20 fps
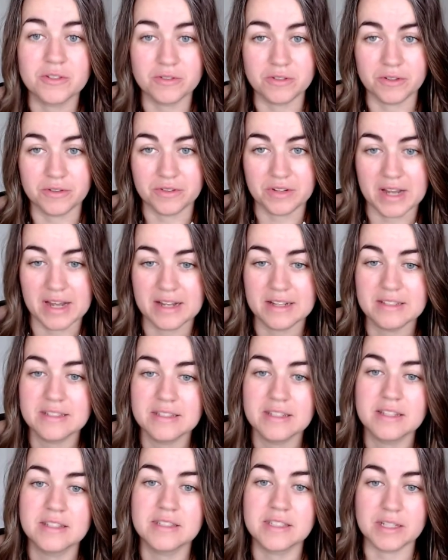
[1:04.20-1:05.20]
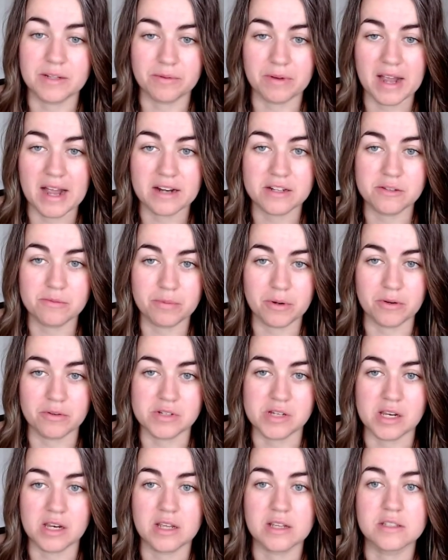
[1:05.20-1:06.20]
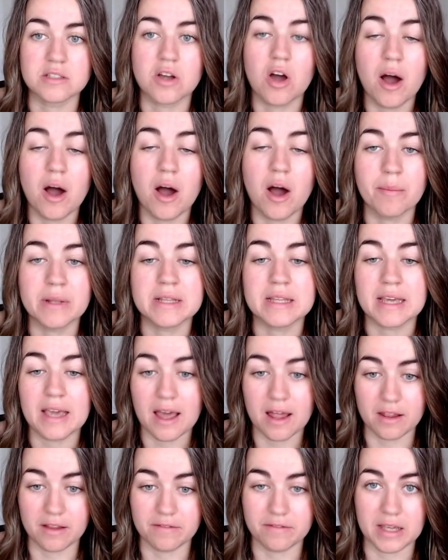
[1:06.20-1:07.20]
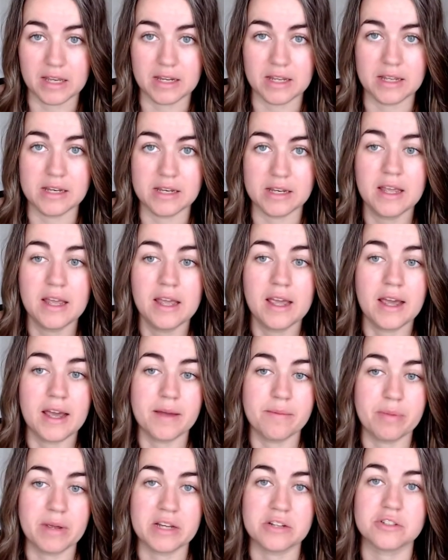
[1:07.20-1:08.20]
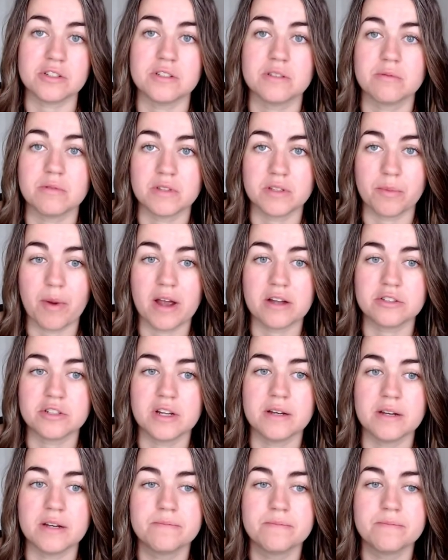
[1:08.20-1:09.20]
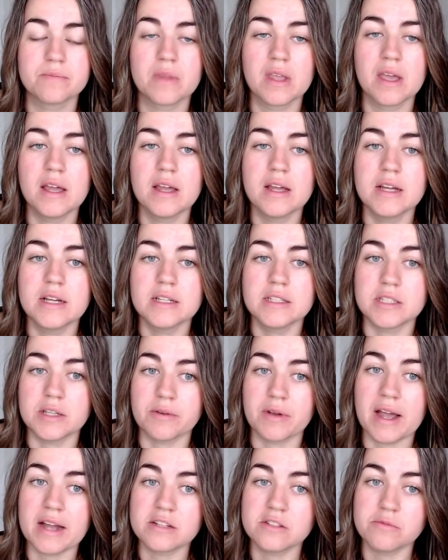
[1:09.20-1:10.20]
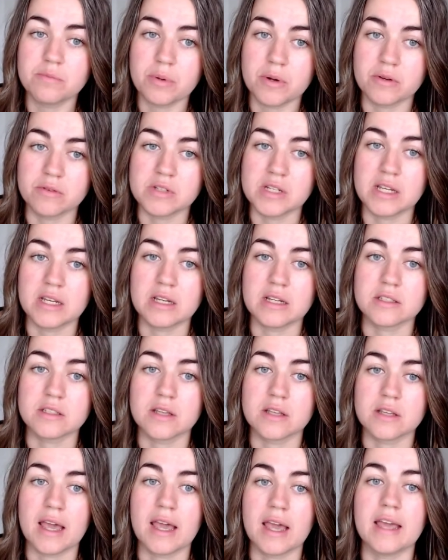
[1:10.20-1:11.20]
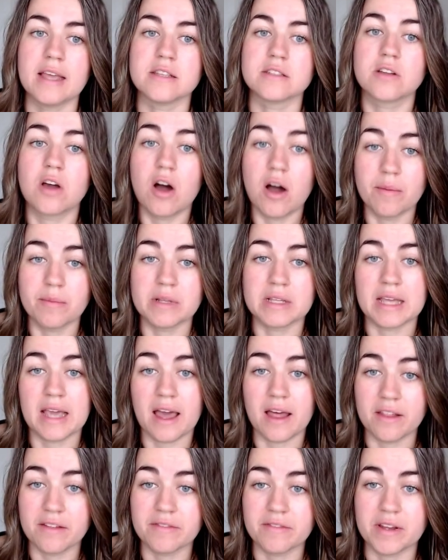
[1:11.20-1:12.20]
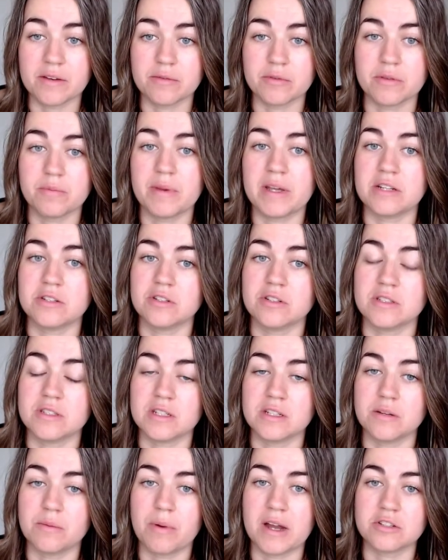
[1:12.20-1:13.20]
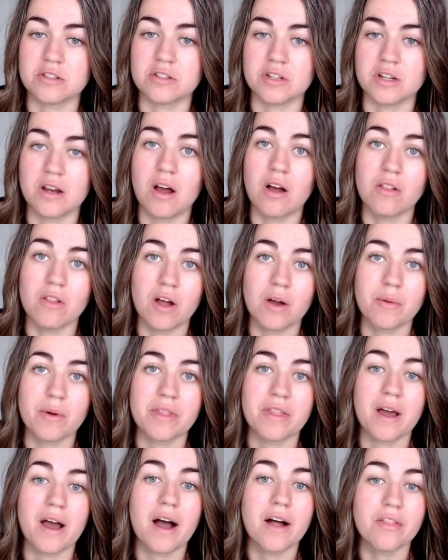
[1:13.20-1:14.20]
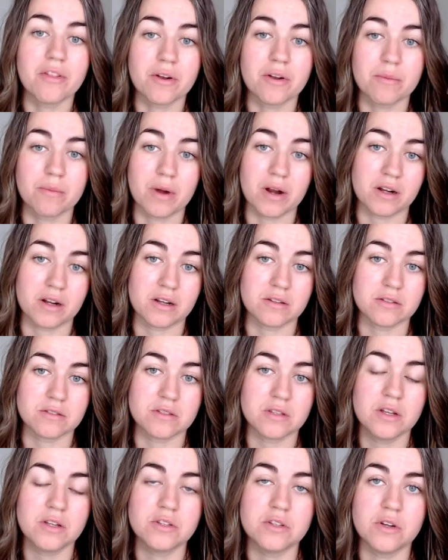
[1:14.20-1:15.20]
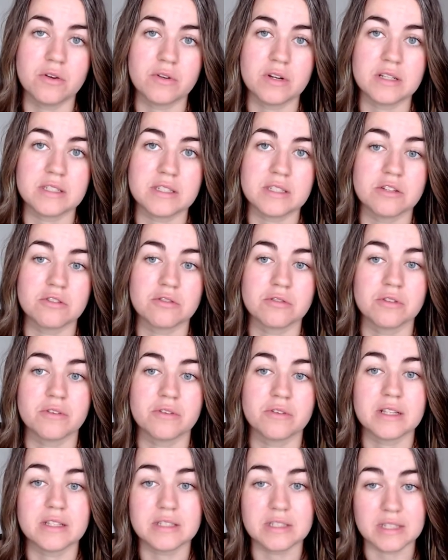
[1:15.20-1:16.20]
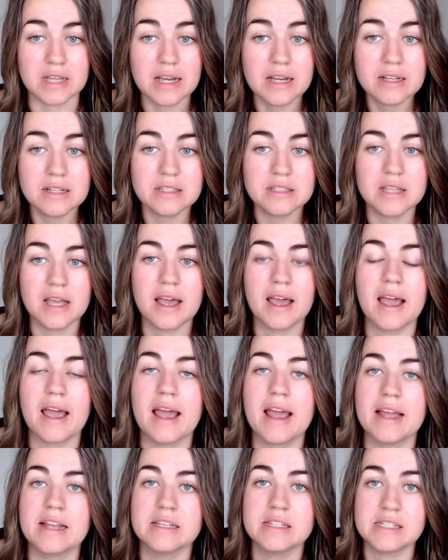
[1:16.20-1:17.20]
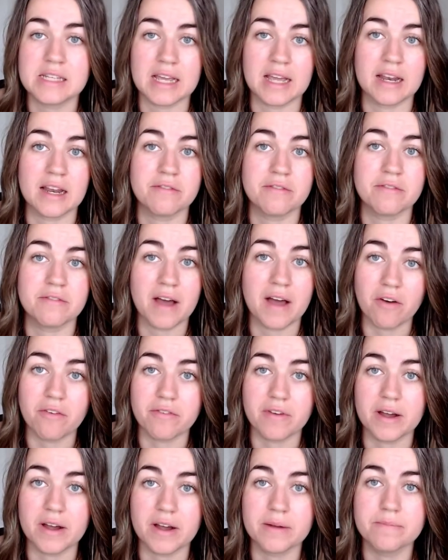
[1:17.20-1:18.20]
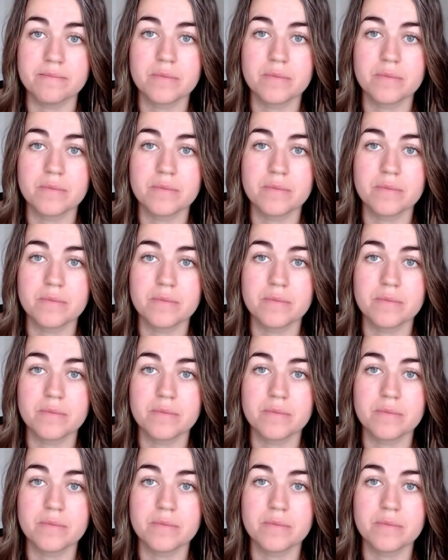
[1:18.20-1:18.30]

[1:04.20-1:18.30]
known as C-reactive protein is commonly elevated in patients with depression. C-reactive protein is commonly elevated with patients in depression, along with other markers known as interleukin-6 and TNF-alpha.